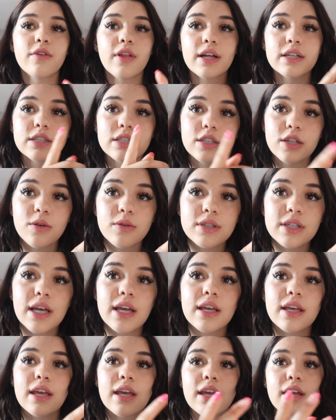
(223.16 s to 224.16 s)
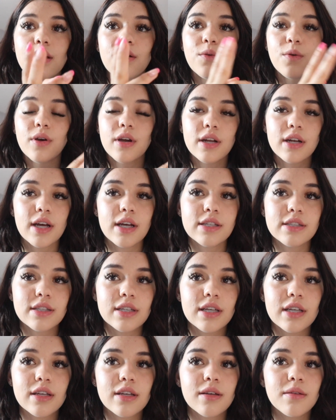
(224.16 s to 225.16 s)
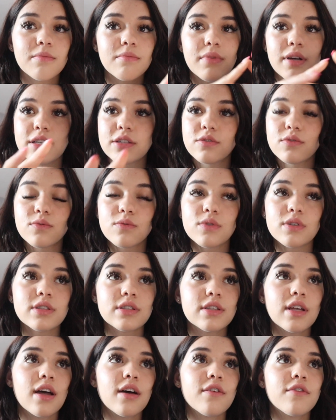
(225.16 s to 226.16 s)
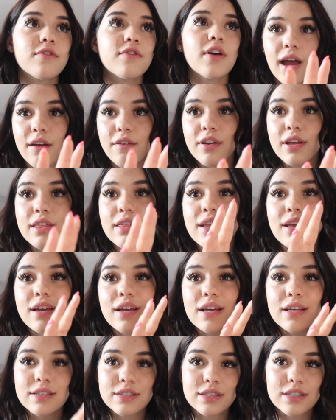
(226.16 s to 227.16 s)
that's note-taking, organizing my school stuff, everything is